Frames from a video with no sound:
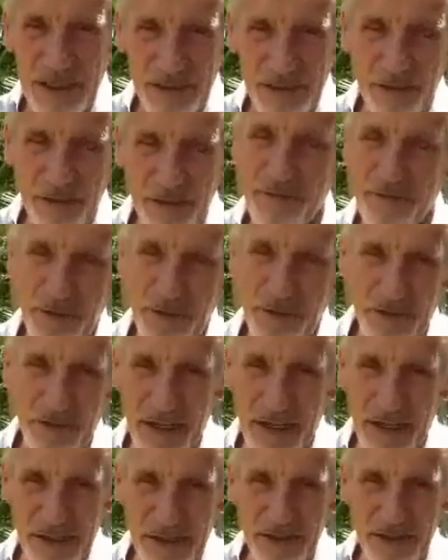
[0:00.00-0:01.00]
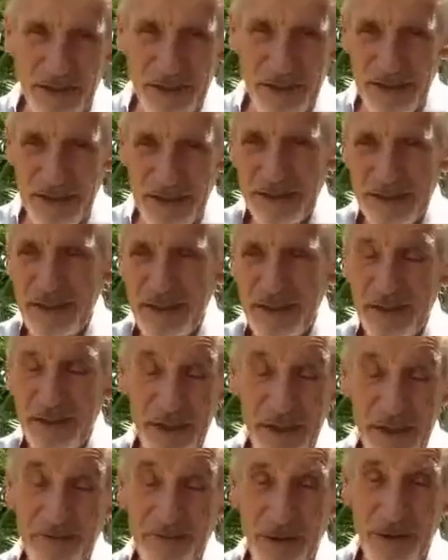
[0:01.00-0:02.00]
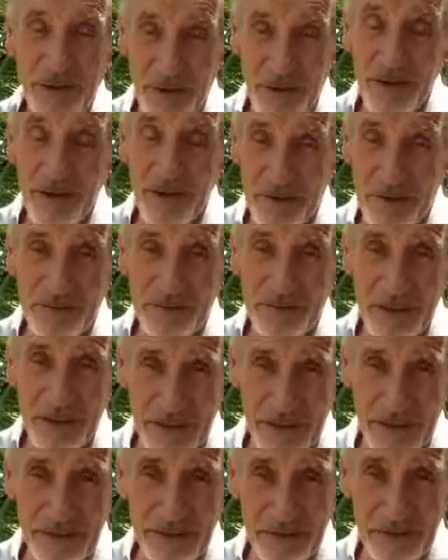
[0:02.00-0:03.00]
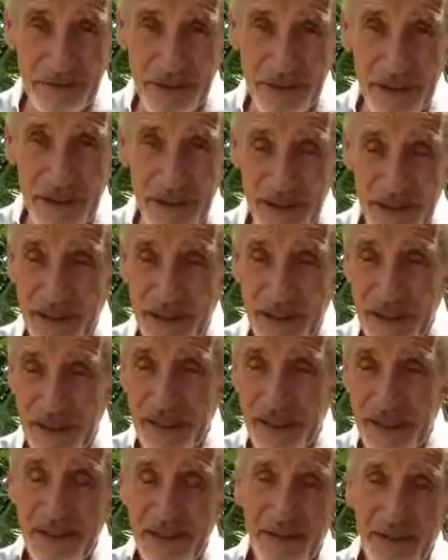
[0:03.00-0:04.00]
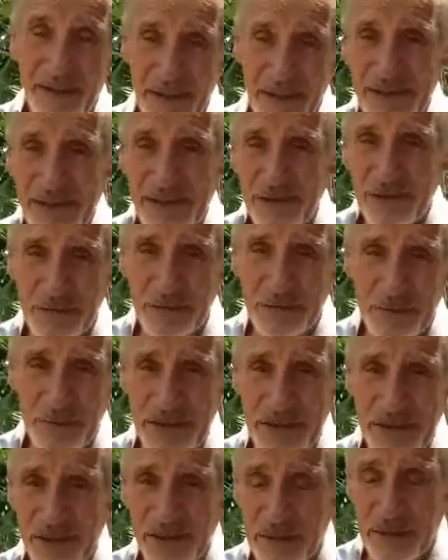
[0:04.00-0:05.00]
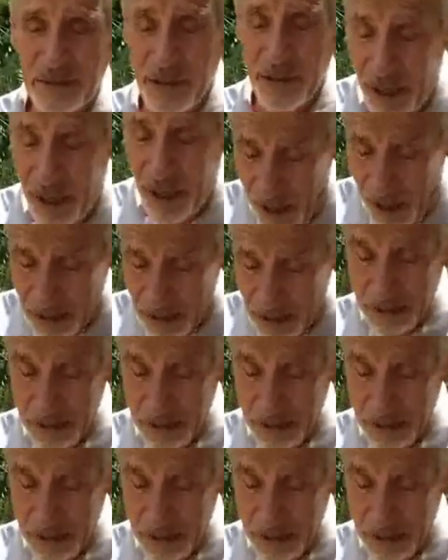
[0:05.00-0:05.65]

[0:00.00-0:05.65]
Yes, you haven't got AC. Yes, you haven't got a lot of things, okay? I can't get strawberry jam. I